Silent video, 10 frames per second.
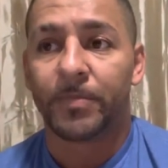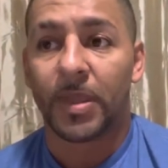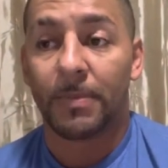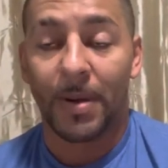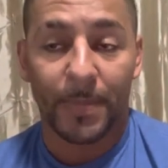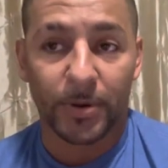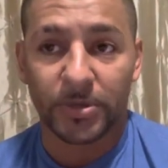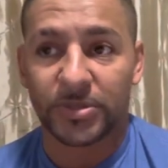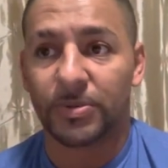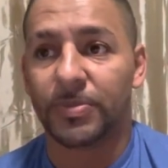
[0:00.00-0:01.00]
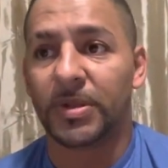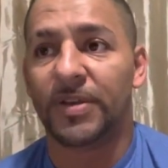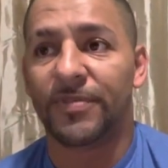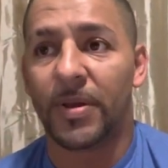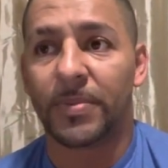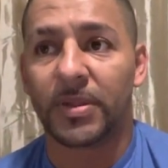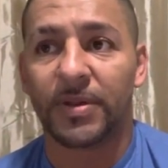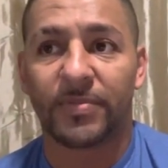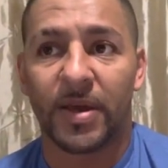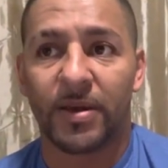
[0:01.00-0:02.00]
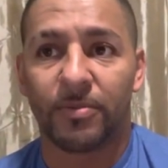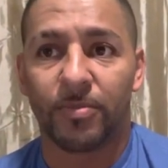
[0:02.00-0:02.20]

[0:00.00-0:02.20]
In my personal belief, I believe that